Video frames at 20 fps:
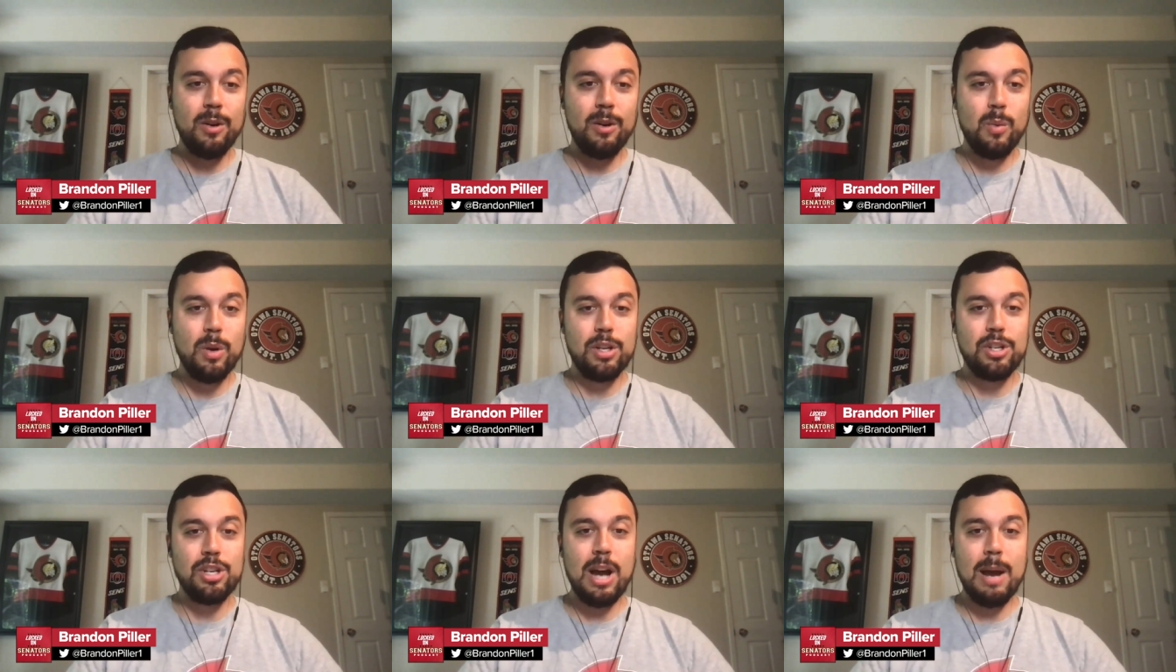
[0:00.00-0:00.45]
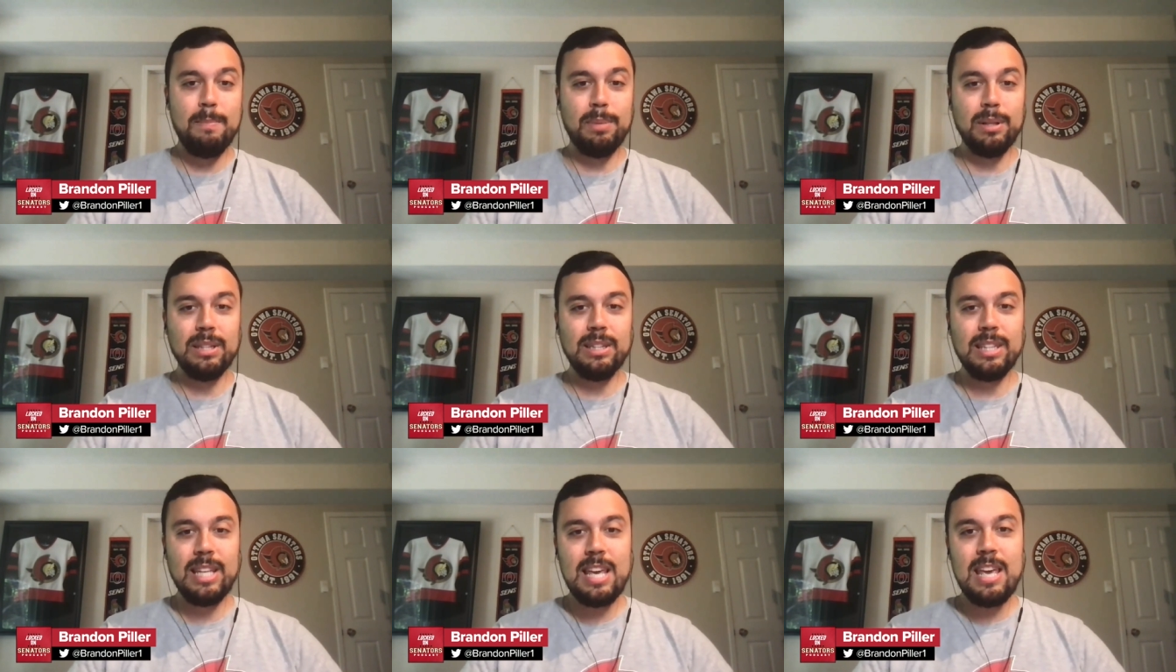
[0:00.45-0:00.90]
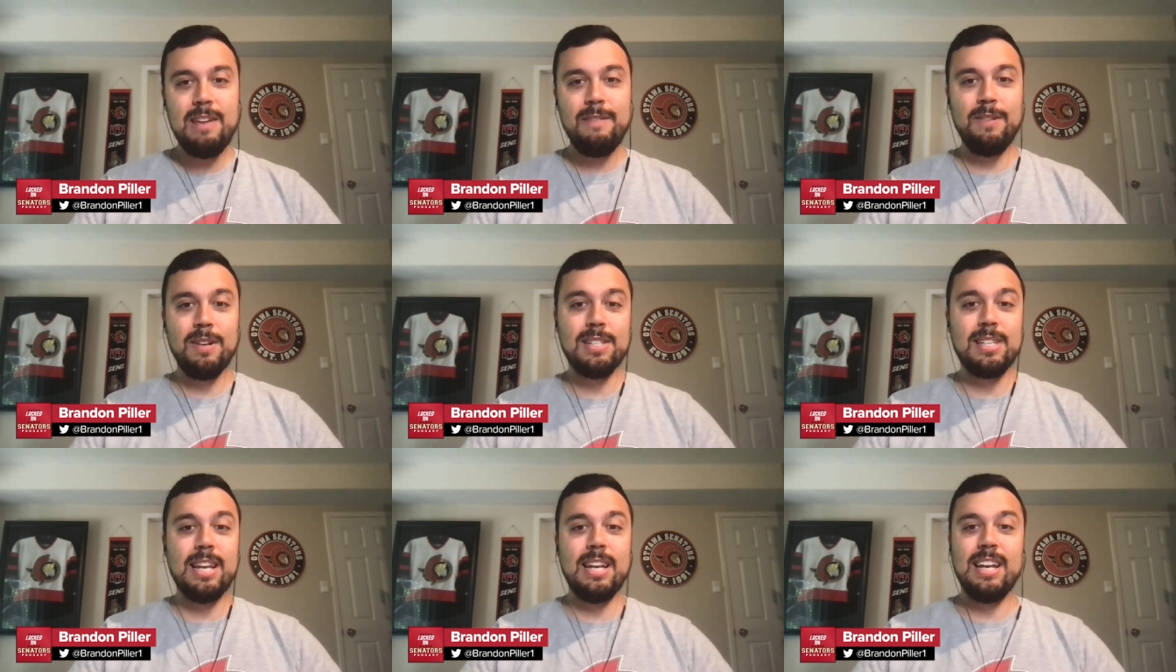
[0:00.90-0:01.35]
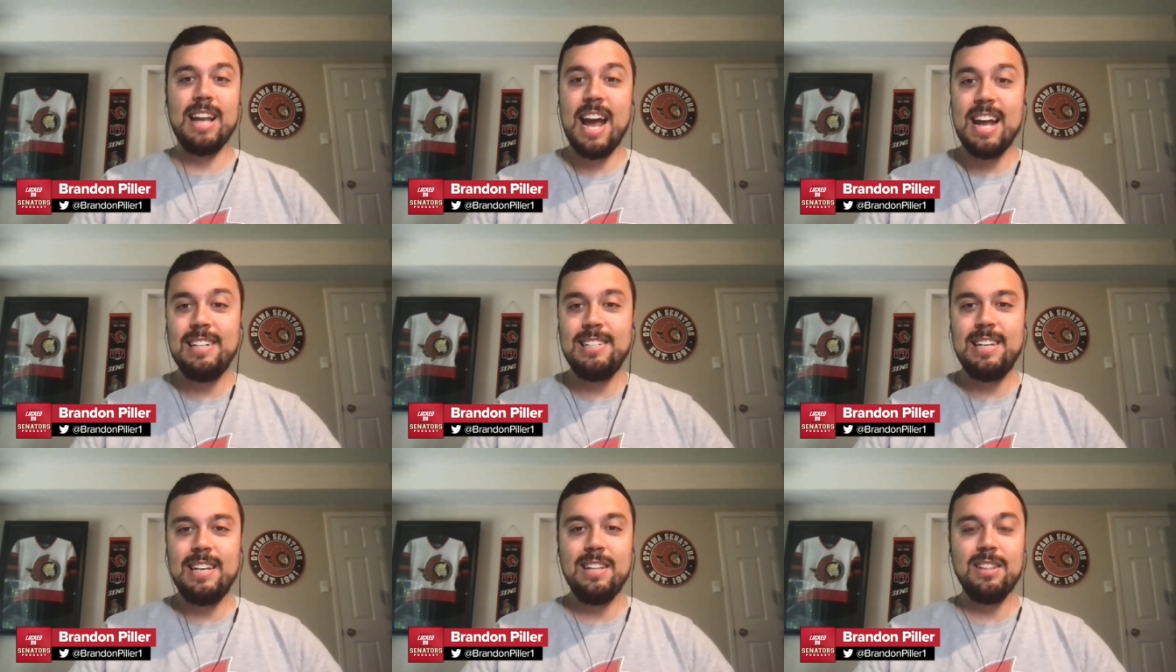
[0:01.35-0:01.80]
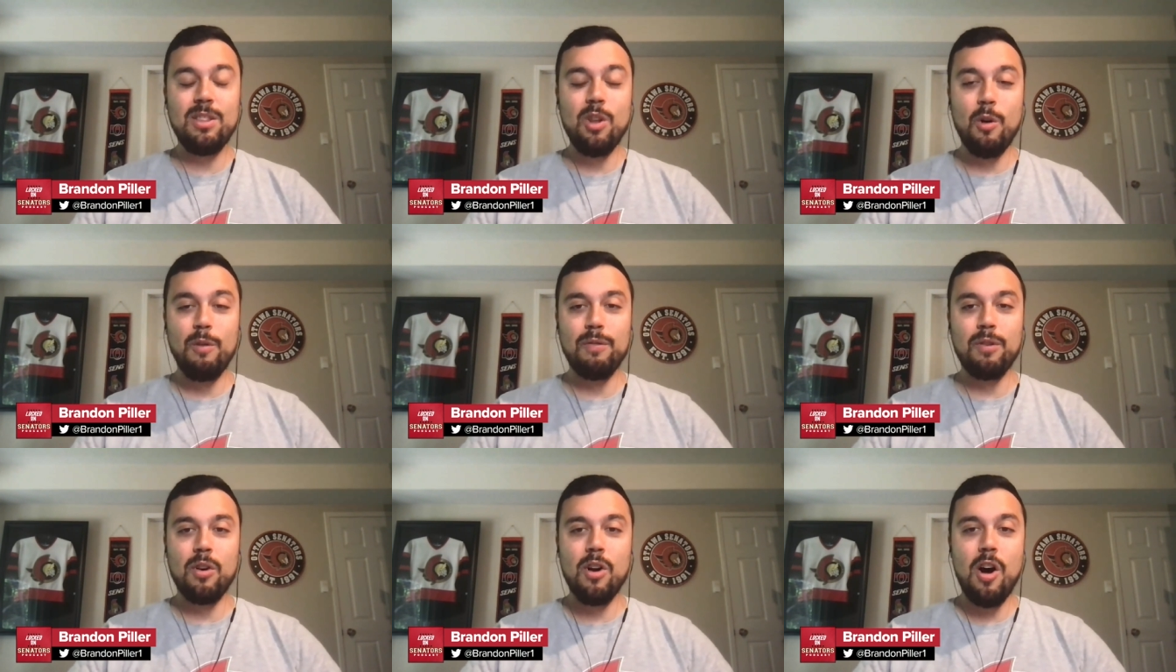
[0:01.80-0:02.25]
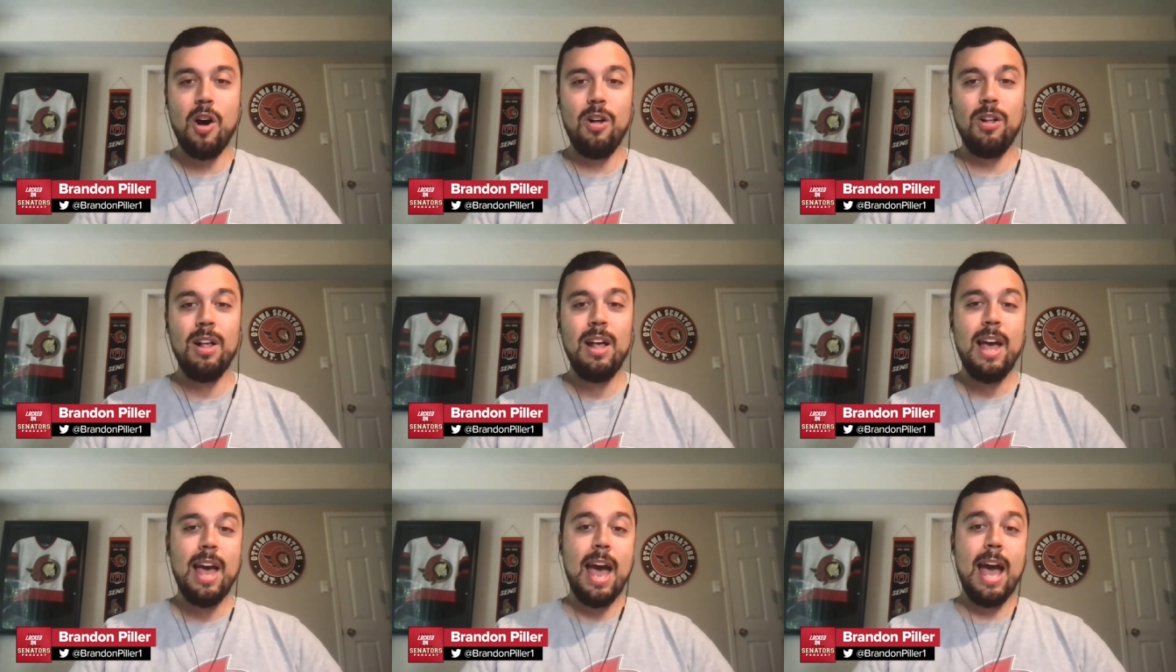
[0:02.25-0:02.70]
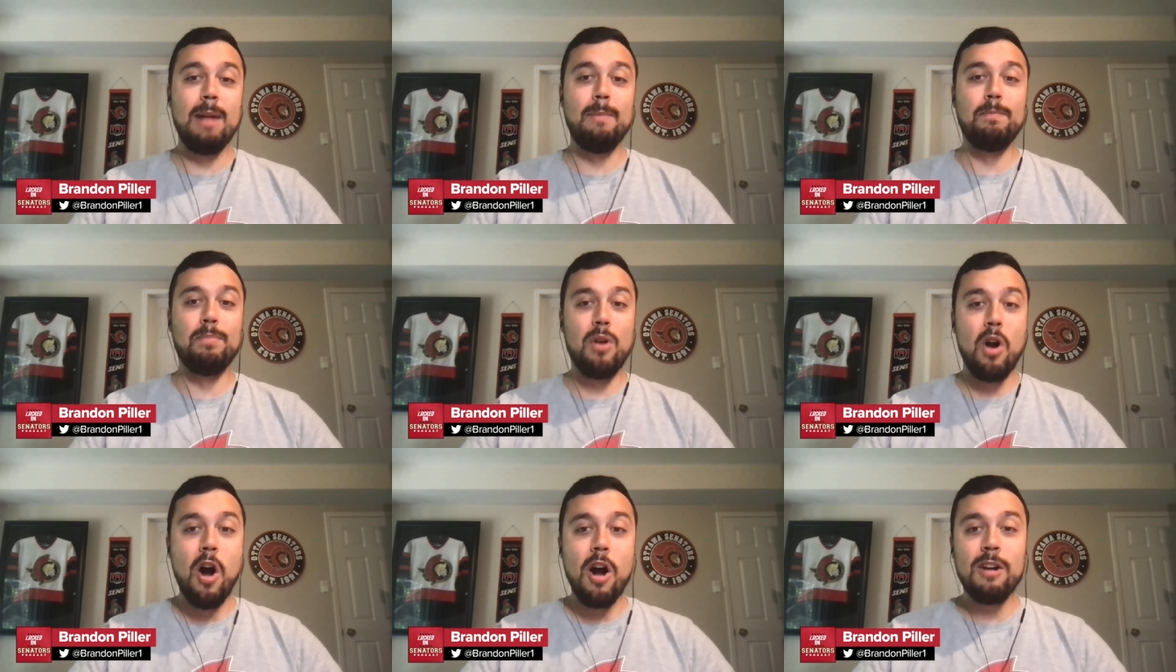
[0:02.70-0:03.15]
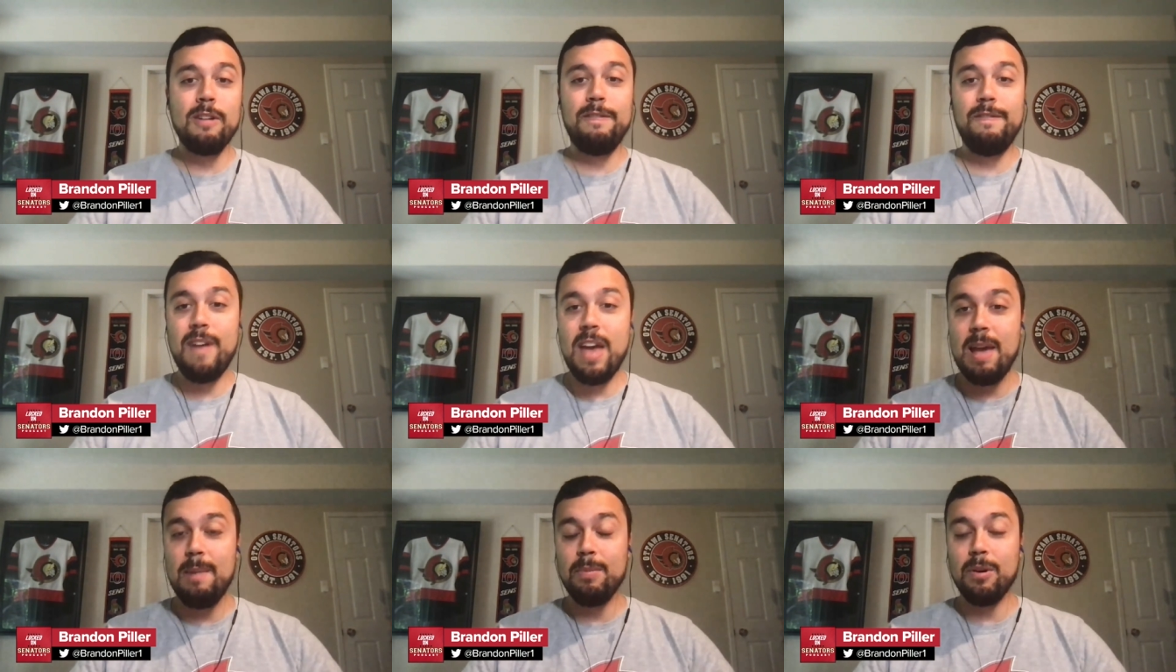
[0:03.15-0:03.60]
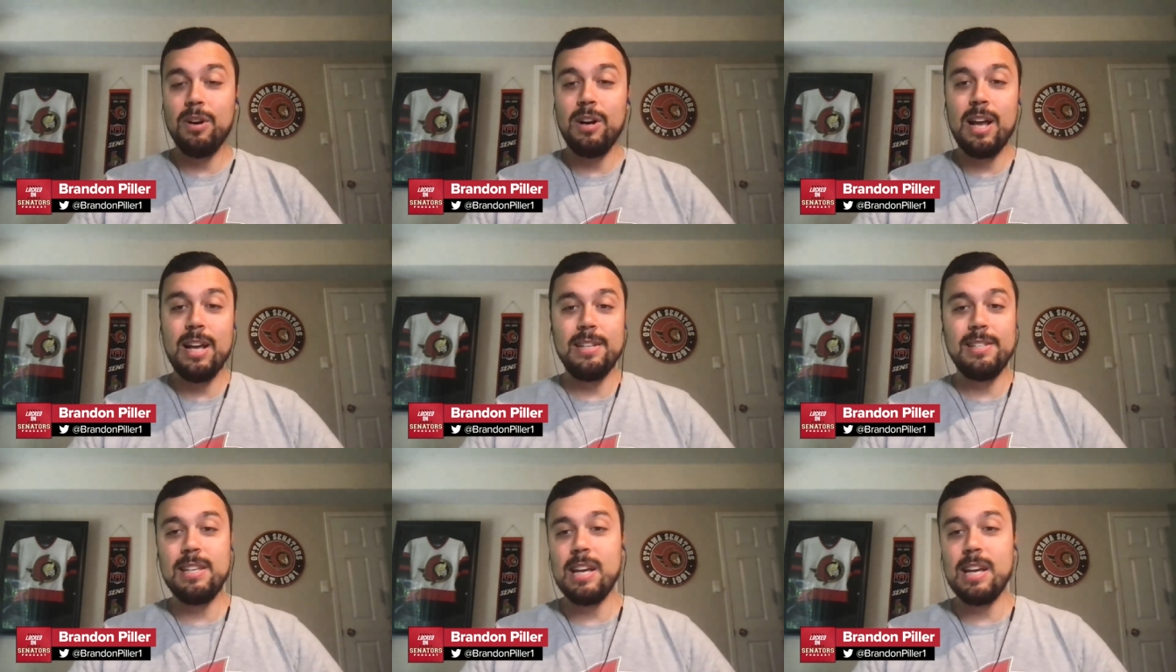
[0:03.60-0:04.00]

which I believe is a nineteenth overall, and Brock Faber, a